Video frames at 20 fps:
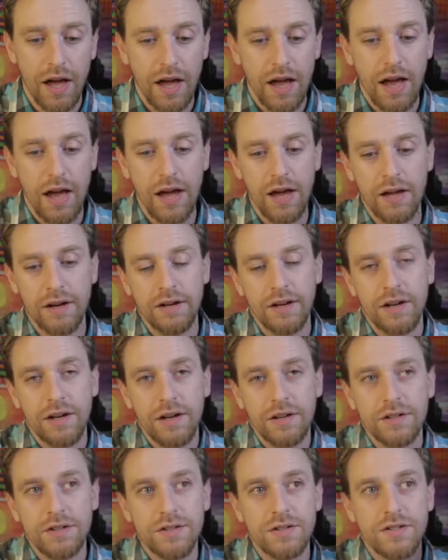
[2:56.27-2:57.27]
And
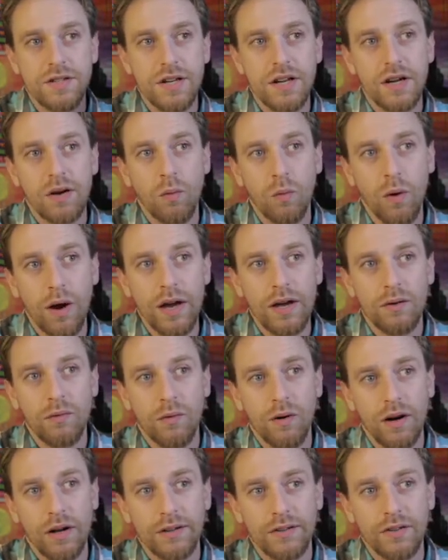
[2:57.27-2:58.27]
just seeing Wayne
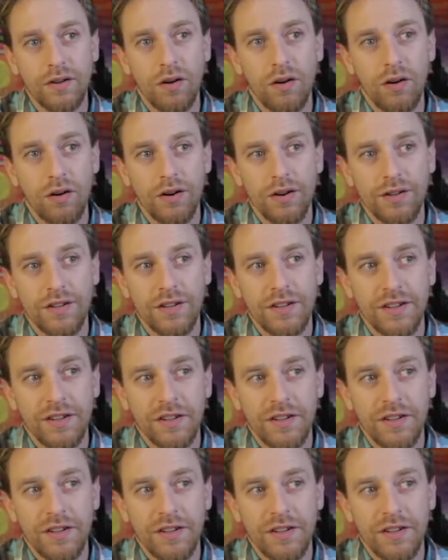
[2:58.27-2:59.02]
White's art